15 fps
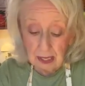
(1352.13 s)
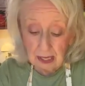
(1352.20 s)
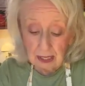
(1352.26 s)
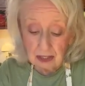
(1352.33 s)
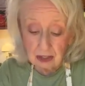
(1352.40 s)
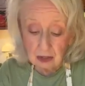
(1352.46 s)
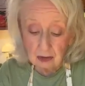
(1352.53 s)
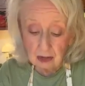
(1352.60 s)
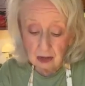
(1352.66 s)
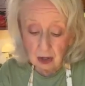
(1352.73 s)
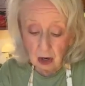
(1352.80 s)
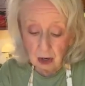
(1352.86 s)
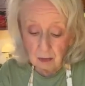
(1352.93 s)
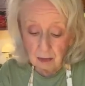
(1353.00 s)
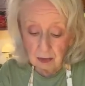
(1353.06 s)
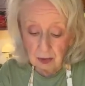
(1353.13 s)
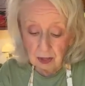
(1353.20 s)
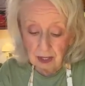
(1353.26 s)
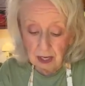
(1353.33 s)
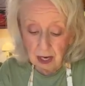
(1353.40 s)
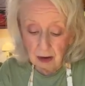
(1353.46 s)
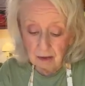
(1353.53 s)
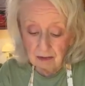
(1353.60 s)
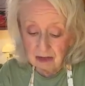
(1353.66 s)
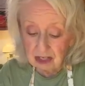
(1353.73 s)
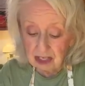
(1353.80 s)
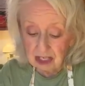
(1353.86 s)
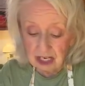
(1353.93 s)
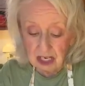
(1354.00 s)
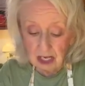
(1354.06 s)
So start pulling off
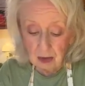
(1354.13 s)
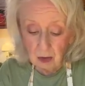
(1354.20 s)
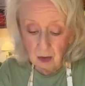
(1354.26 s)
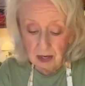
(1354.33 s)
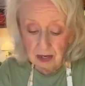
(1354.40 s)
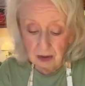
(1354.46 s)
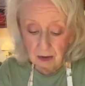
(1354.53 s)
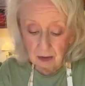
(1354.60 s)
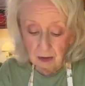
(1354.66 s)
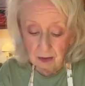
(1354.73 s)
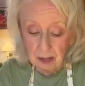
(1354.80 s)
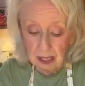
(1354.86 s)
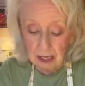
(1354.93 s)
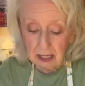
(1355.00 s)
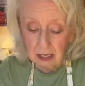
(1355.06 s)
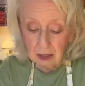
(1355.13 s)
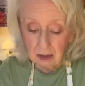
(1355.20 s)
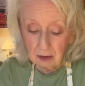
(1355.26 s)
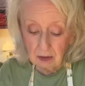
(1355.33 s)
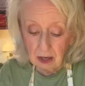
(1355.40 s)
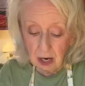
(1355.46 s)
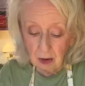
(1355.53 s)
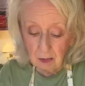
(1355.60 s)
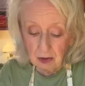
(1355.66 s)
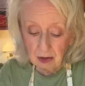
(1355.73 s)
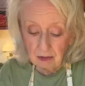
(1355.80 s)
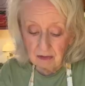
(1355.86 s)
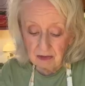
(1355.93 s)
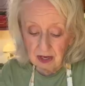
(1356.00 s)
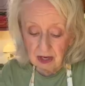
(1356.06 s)
just anywhere, right here. Not with your
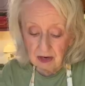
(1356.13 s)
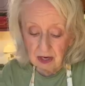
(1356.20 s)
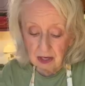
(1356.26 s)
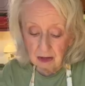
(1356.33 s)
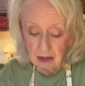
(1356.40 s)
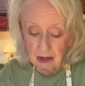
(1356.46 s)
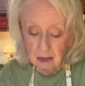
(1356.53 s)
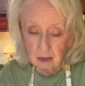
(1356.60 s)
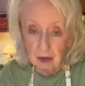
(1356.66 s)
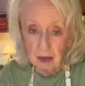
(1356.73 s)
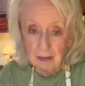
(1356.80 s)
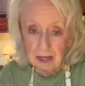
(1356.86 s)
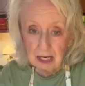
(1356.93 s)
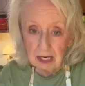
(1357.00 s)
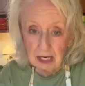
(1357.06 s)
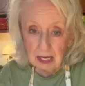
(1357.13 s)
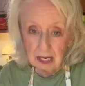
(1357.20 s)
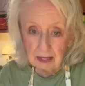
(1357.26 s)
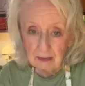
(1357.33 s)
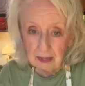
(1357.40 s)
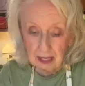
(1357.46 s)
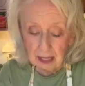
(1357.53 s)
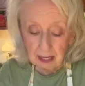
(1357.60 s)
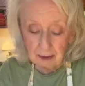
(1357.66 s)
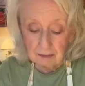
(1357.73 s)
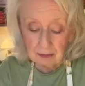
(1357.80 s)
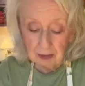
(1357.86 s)
fingernail, just rubbing it like that.